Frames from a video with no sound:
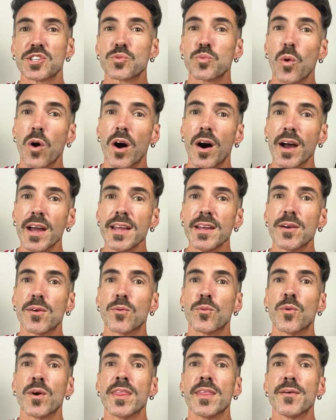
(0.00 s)
is why,
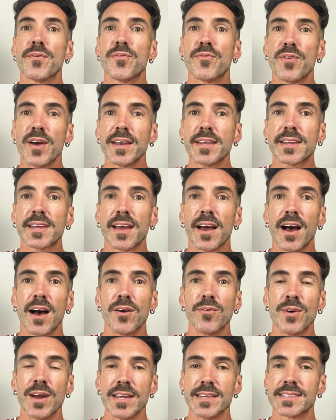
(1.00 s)
when the Fed
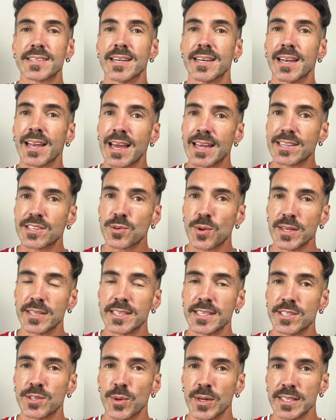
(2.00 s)
cut rates in late
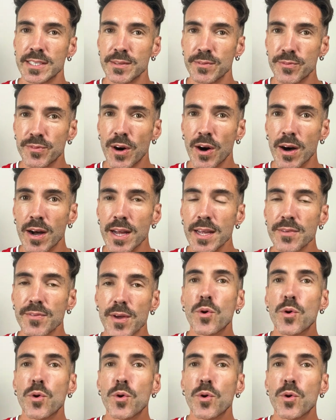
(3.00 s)
2025,